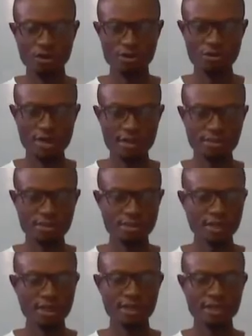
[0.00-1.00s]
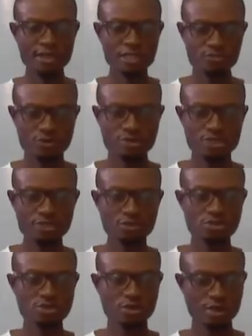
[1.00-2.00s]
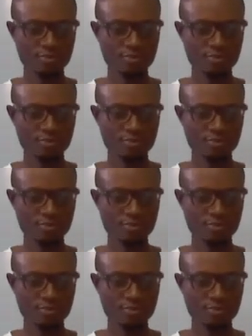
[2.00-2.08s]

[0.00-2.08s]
All right, let us proceed to talk